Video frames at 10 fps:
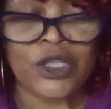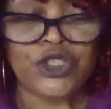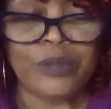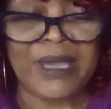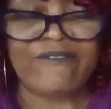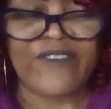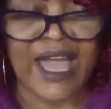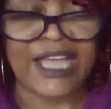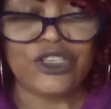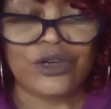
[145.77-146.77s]
You may
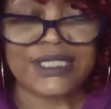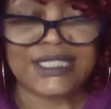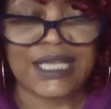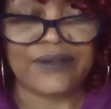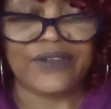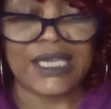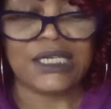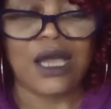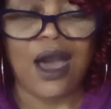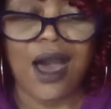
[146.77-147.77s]
find yourself
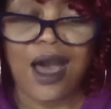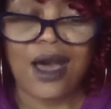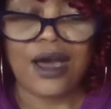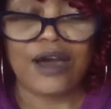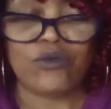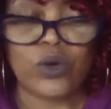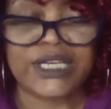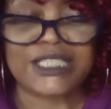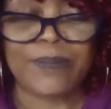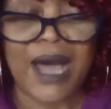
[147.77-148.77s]
in awe of what
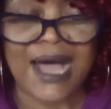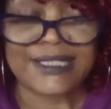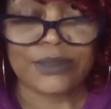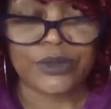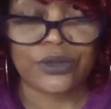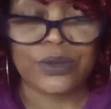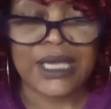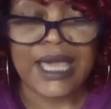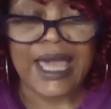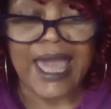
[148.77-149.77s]
is possible
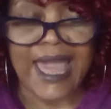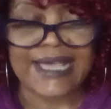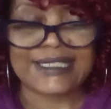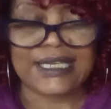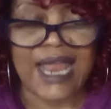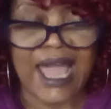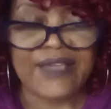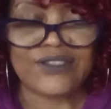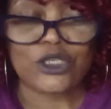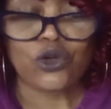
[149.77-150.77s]
as
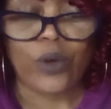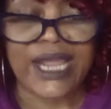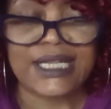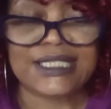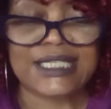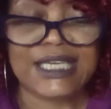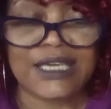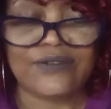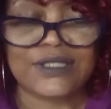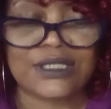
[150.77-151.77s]
life's greatest
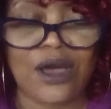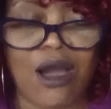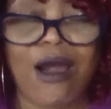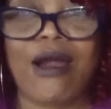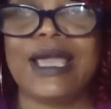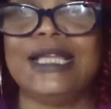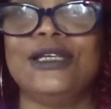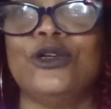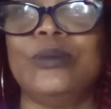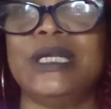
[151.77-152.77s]
gifts are
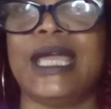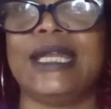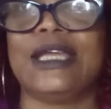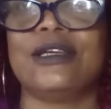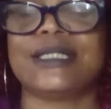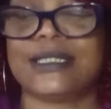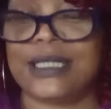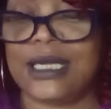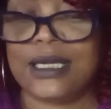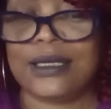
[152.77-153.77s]
illuminated here.
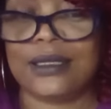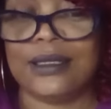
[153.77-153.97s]
See?